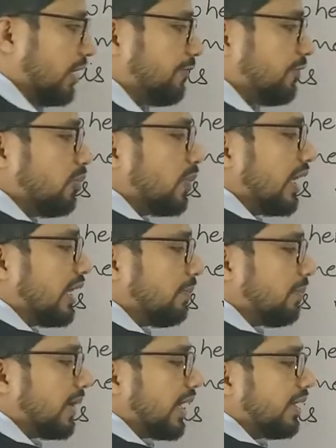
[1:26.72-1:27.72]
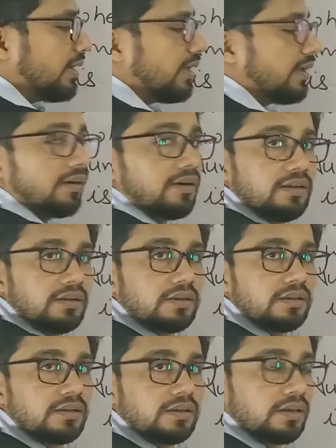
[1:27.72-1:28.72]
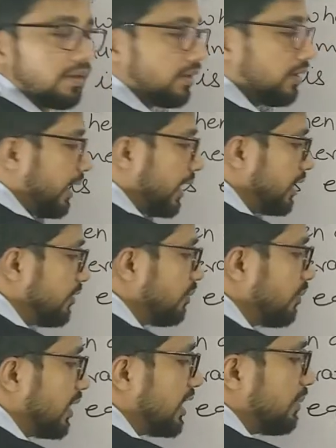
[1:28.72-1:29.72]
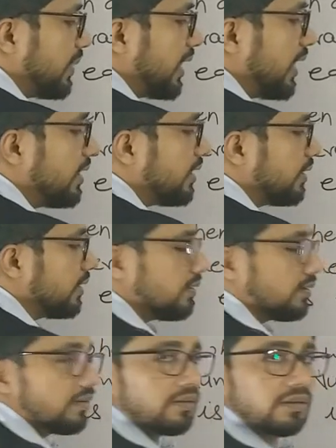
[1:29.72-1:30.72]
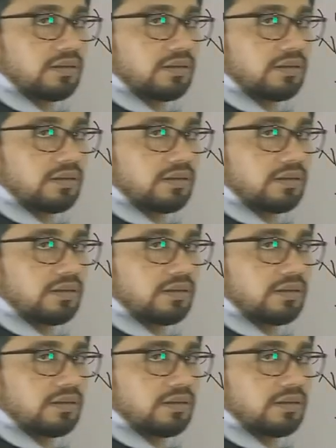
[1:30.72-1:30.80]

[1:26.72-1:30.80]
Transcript: if you multiply it here and if you multiply it here,